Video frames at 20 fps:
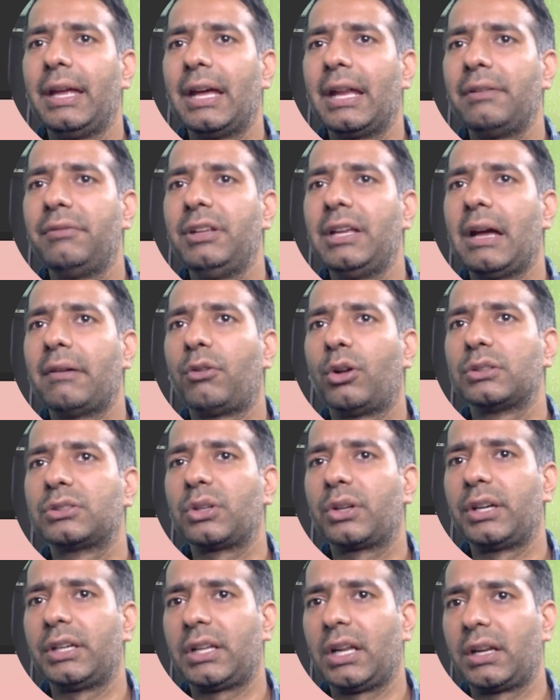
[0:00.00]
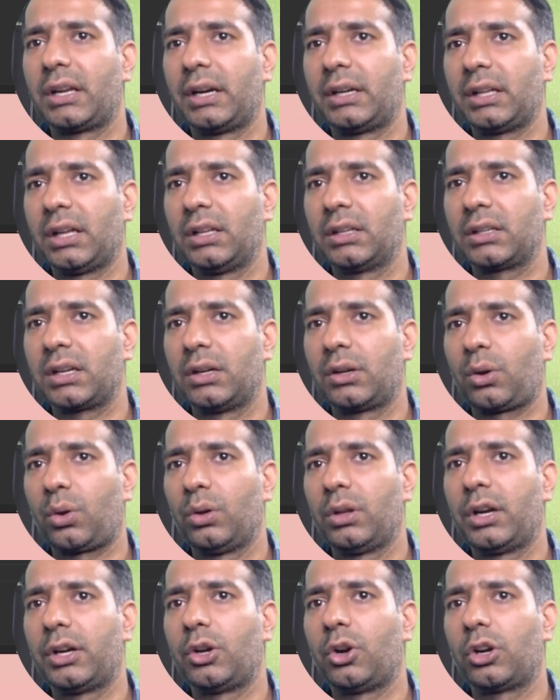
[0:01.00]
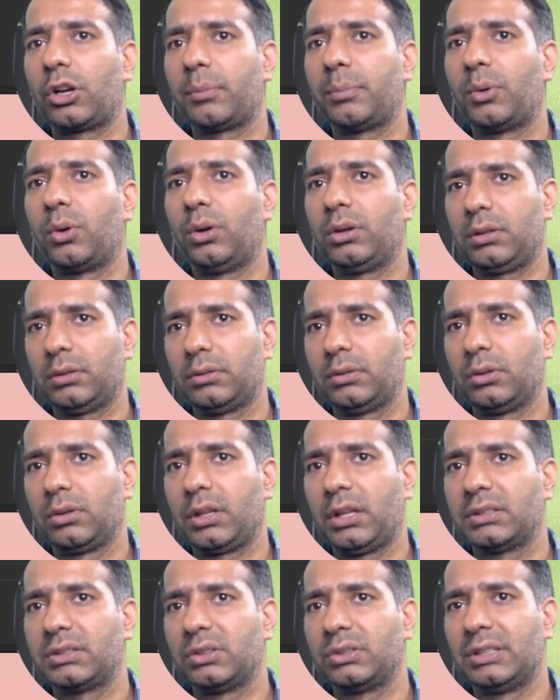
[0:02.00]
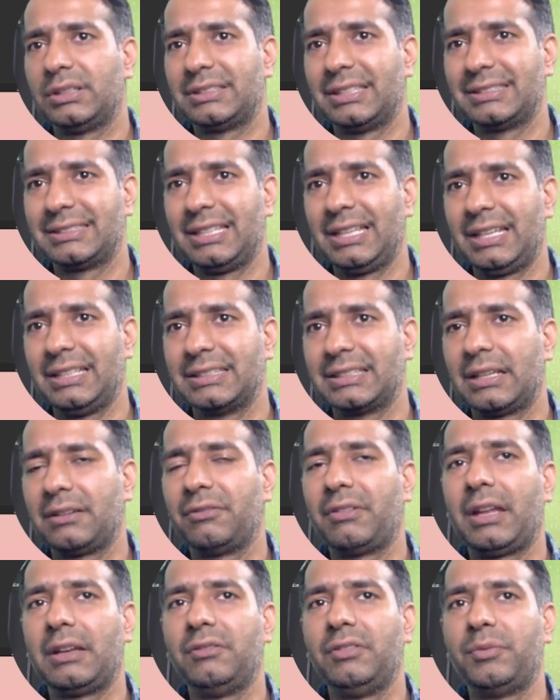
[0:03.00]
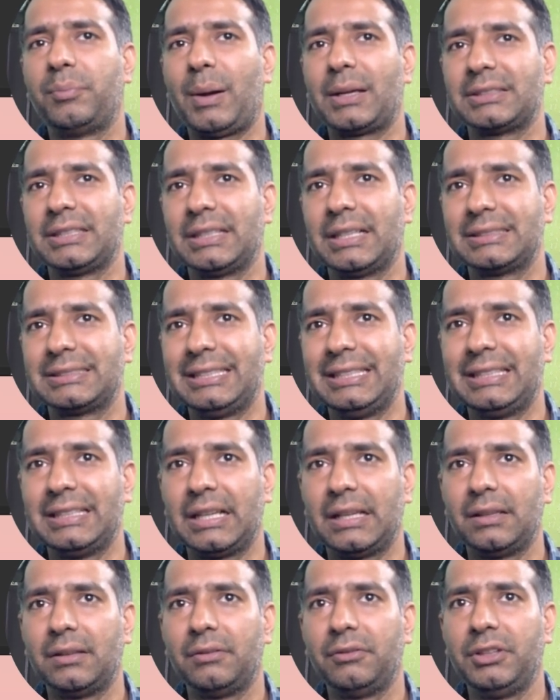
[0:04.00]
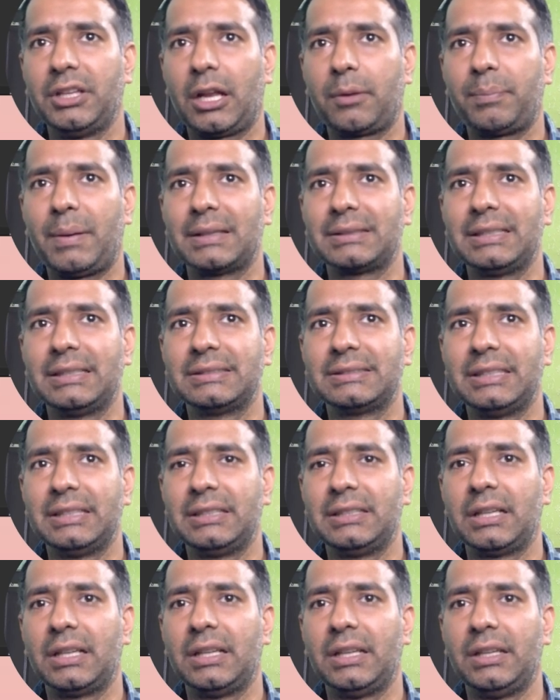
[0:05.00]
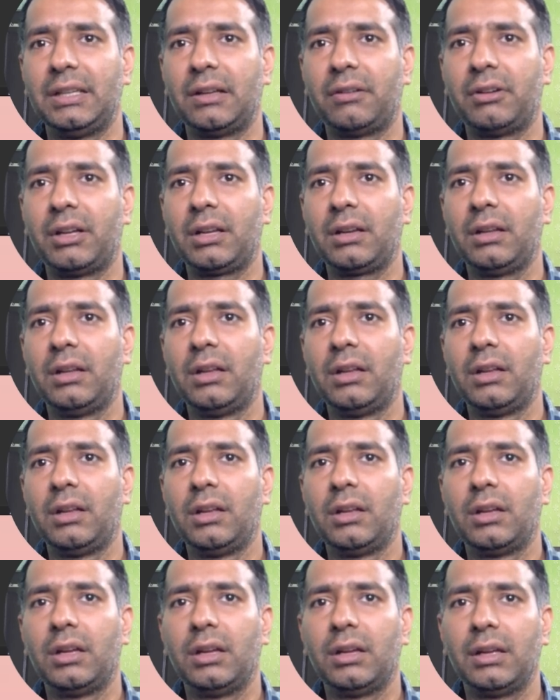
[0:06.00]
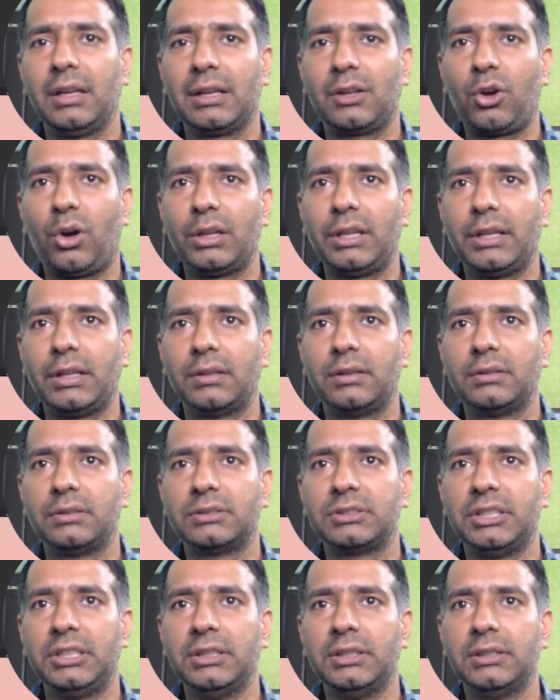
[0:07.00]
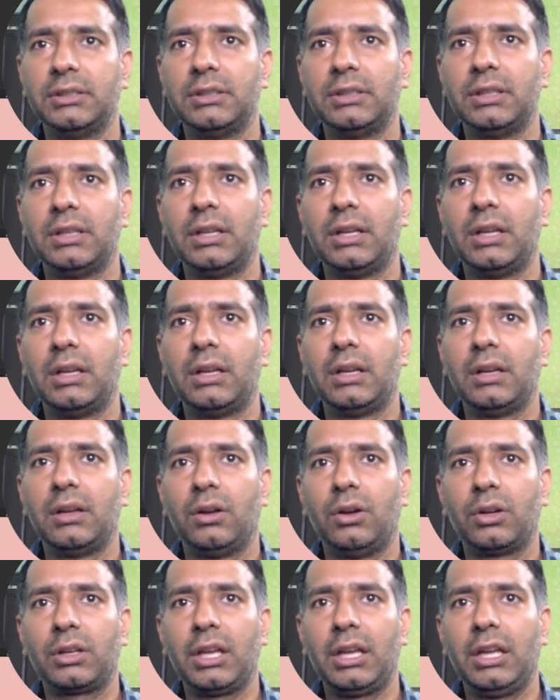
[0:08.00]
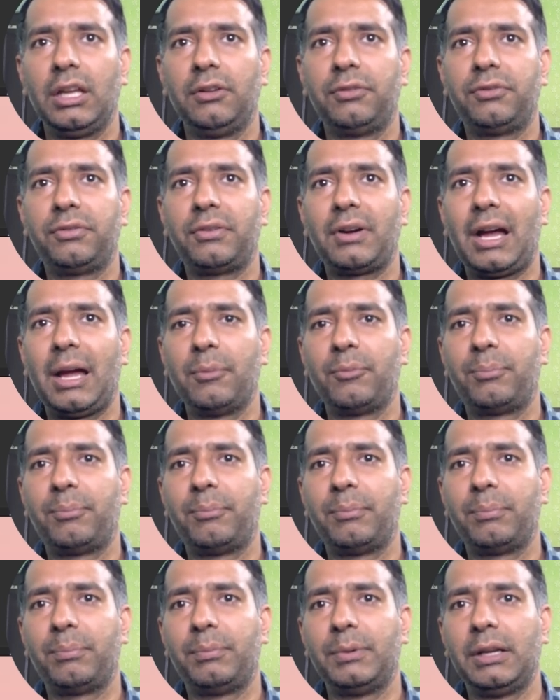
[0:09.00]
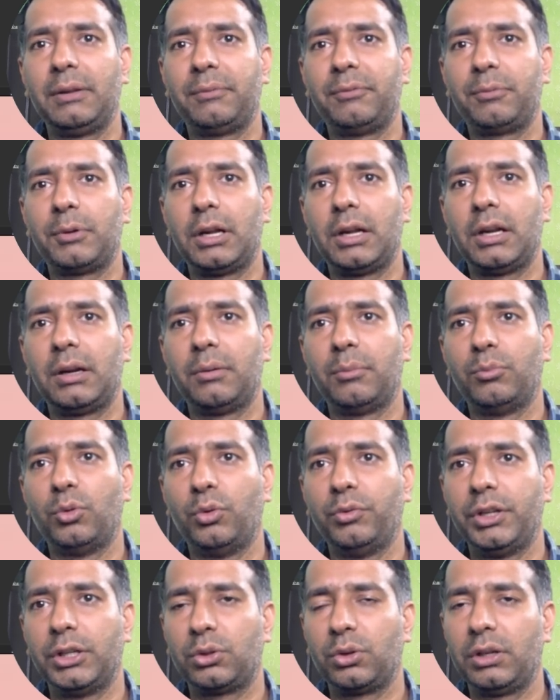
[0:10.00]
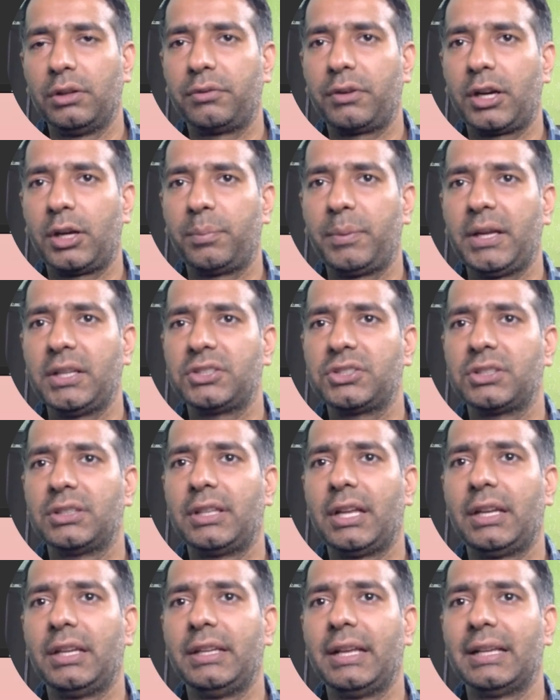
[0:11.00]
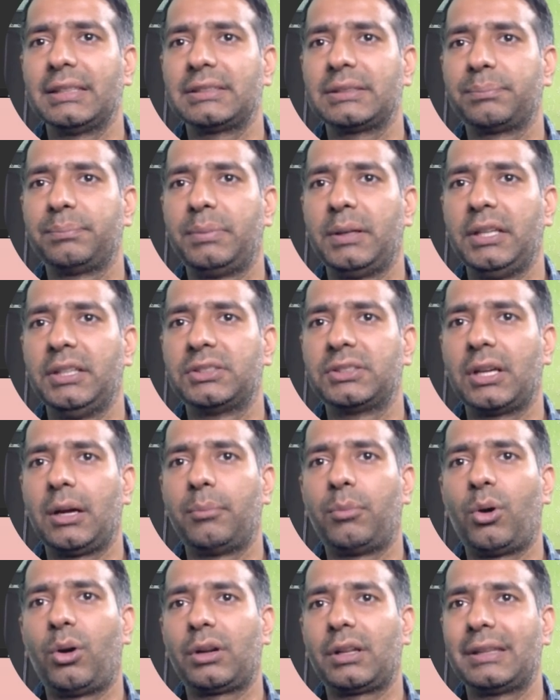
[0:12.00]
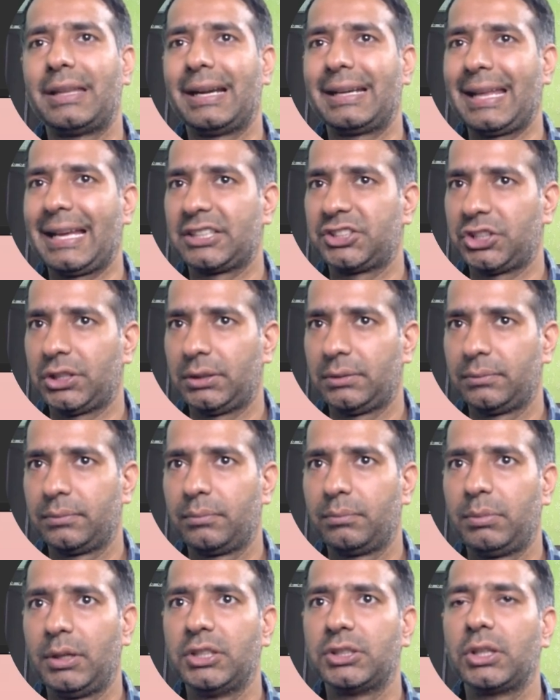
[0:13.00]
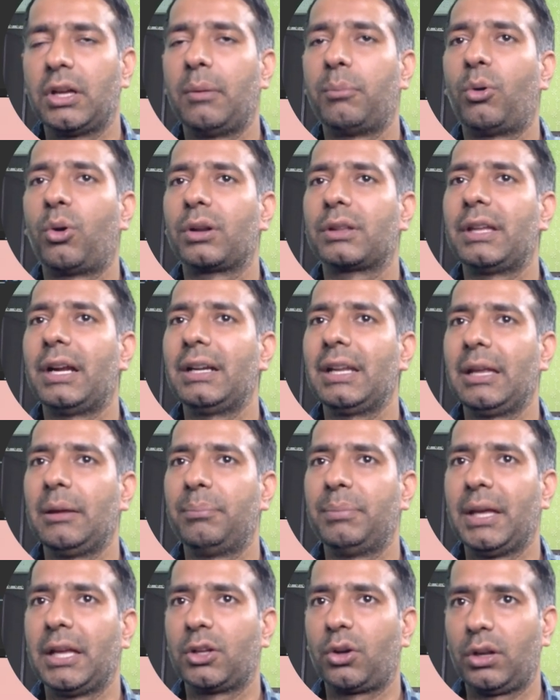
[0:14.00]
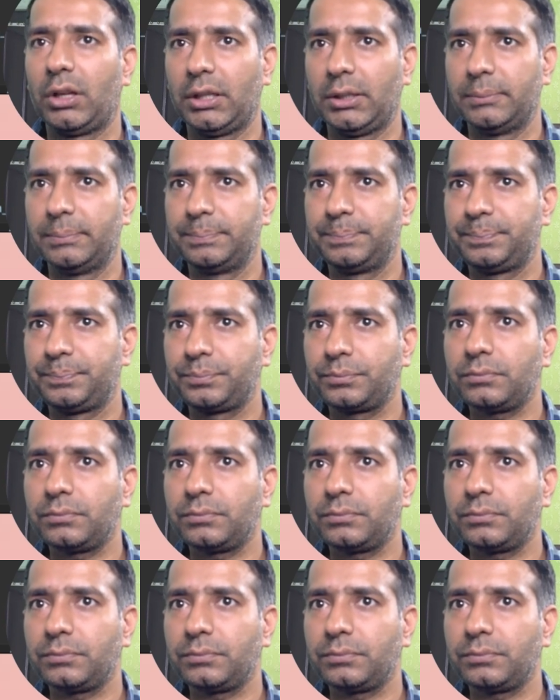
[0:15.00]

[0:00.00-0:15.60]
here we have also written return controller.abort. Okay. So this is the reason when we passing a signal, we are passing signal in our calling. See. Okay, if I'm moving to different page, then yes, please abort that action. Please abort that API calling.